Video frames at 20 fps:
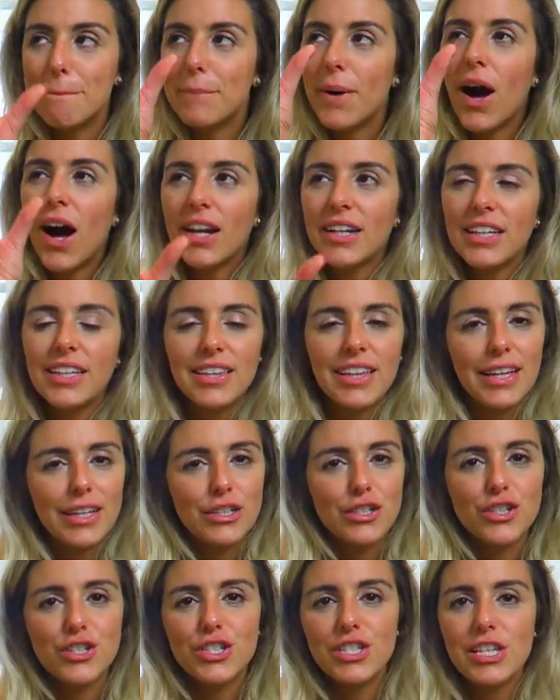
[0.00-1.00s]
body that
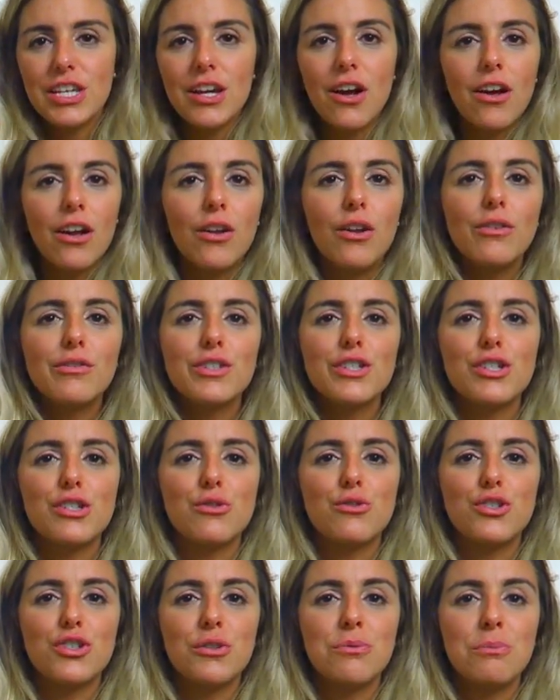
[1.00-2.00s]
you're seeing all over
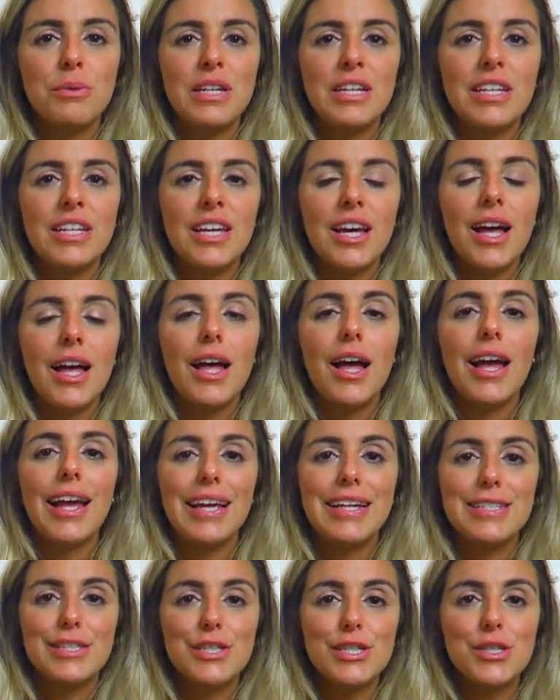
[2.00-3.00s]
social media,
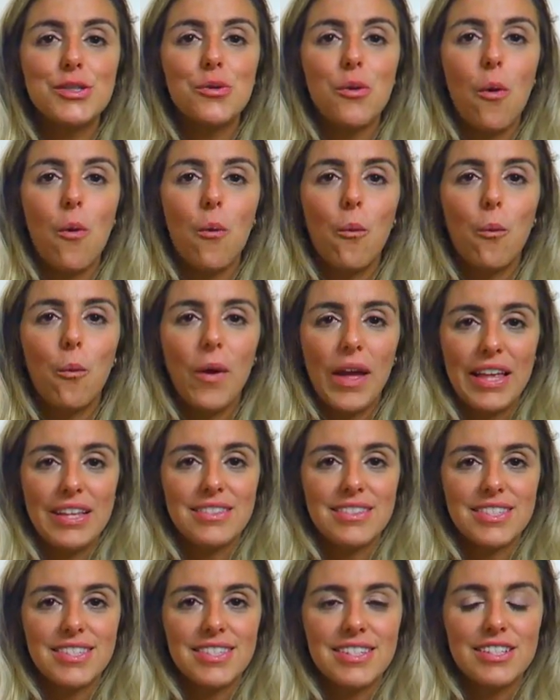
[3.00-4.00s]
it's
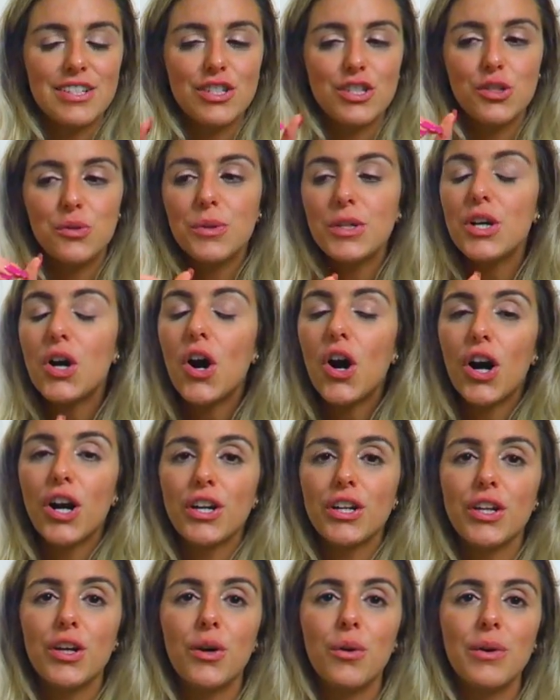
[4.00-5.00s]
weights. Doing
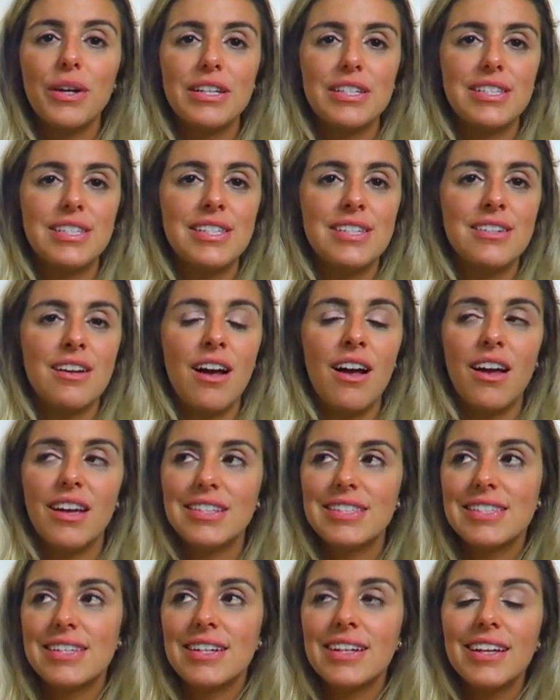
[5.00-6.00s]
cardio is
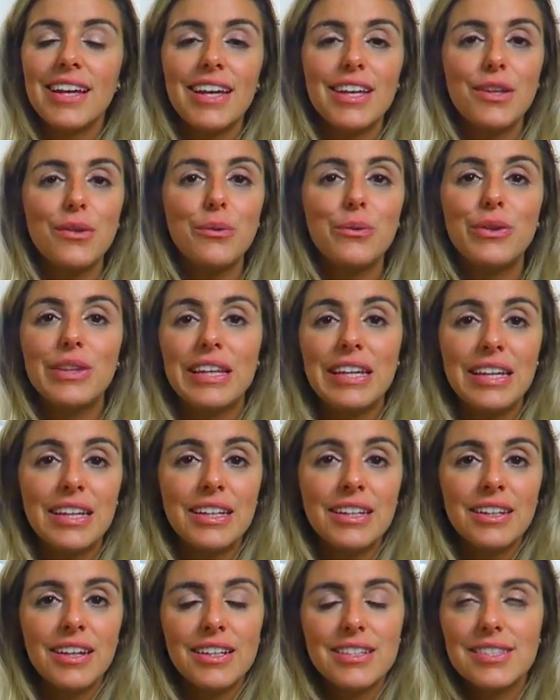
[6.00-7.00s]
going to get you
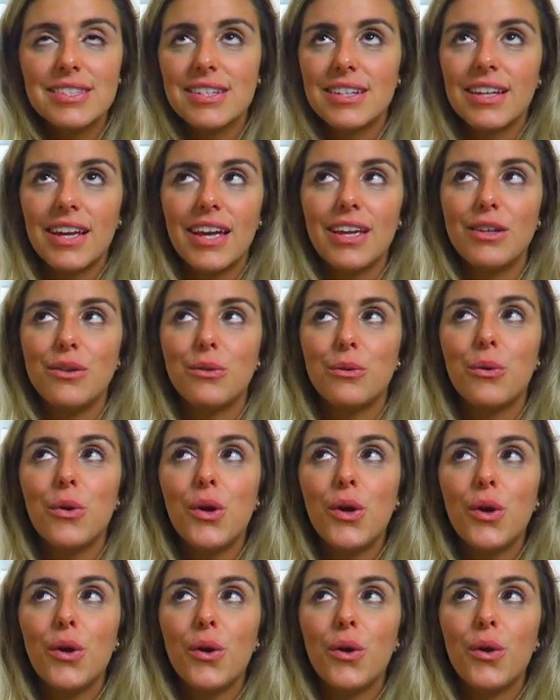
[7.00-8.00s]
lean. It's going to get you
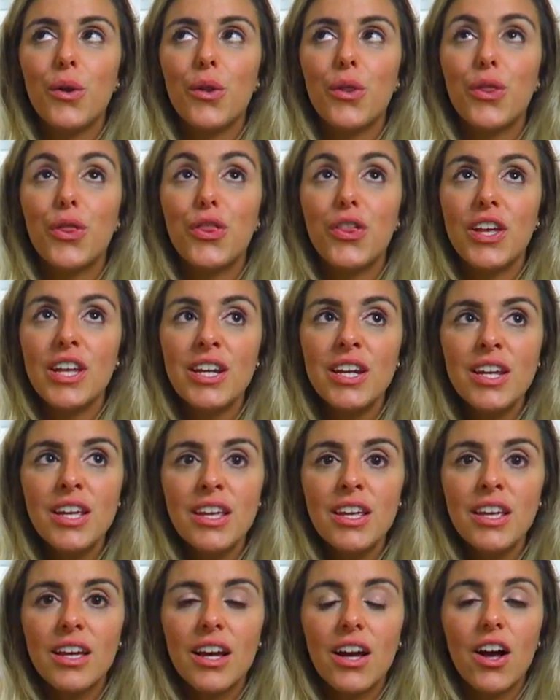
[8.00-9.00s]

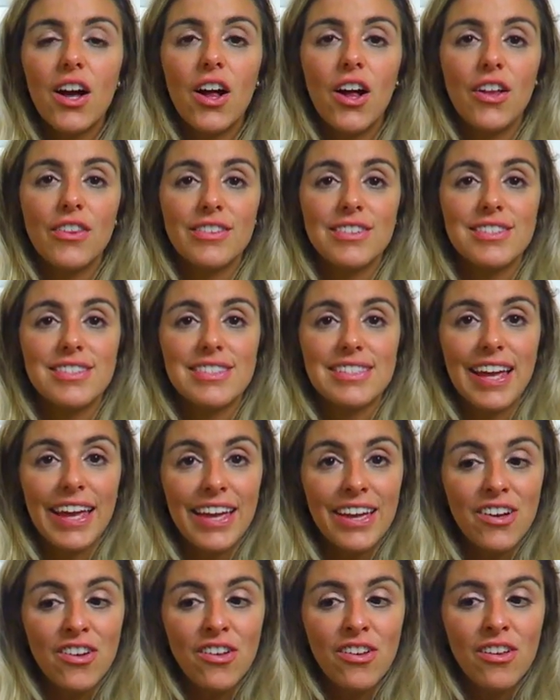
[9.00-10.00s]
thin on the
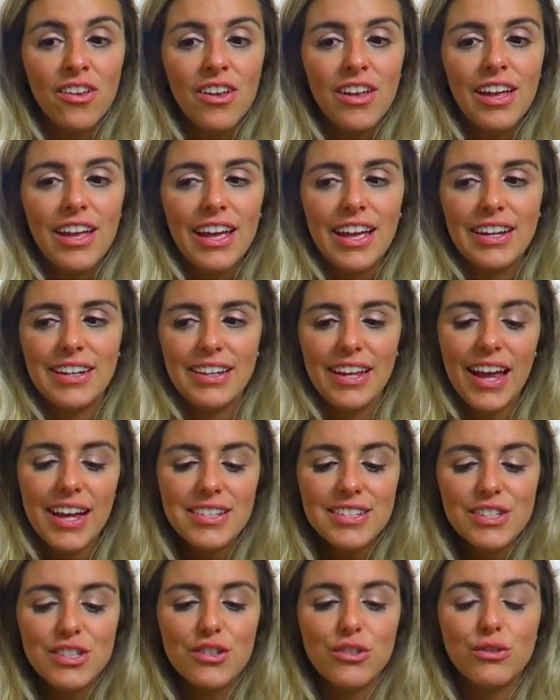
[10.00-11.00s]
scale. And
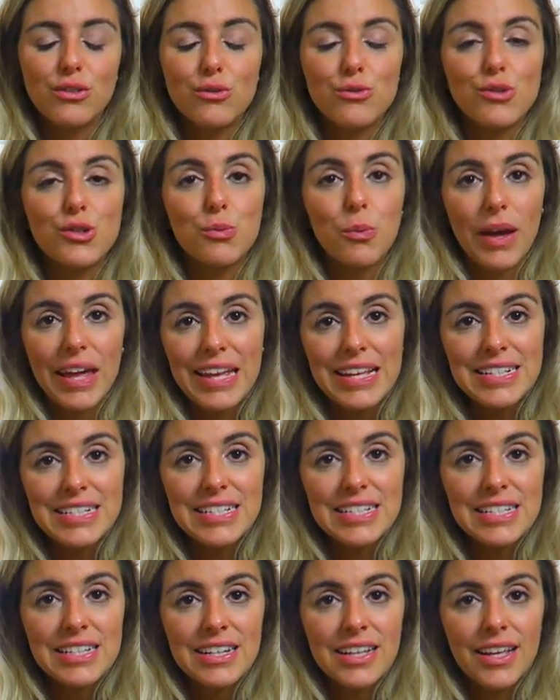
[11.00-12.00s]
yes, you'll lose
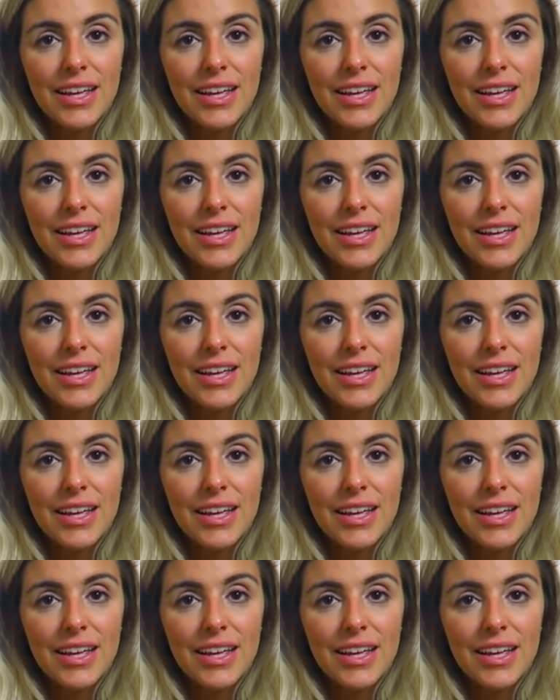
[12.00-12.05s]
weight,